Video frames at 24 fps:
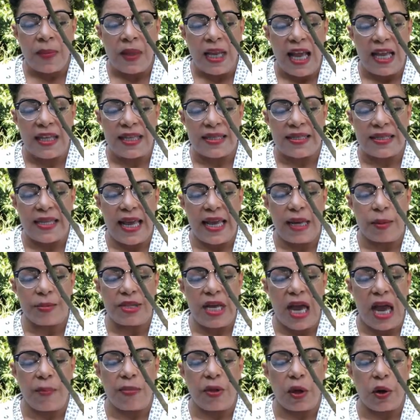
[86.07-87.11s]
At the same
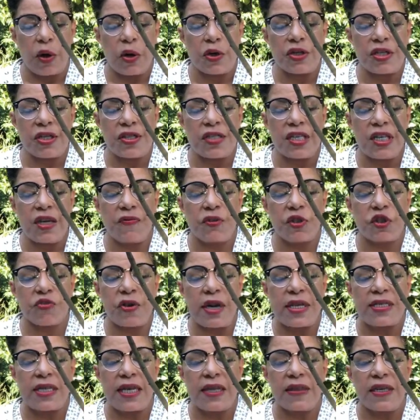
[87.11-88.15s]
time, the urgency of
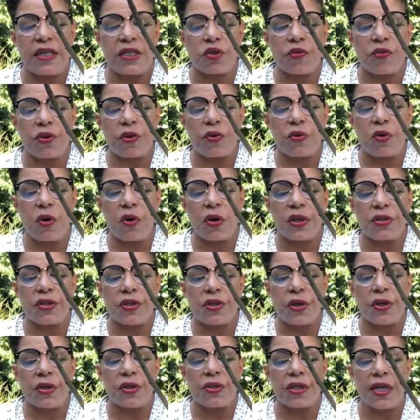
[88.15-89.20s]
addressing these critical
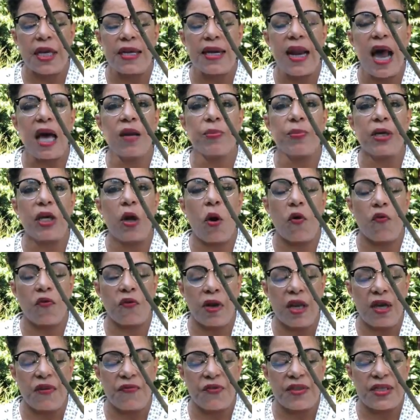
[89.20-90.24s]
concerns cannot be
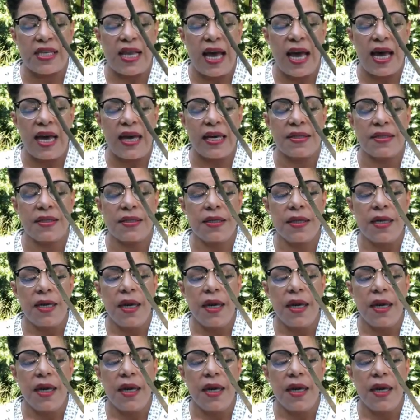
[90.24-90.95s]
overemphasized.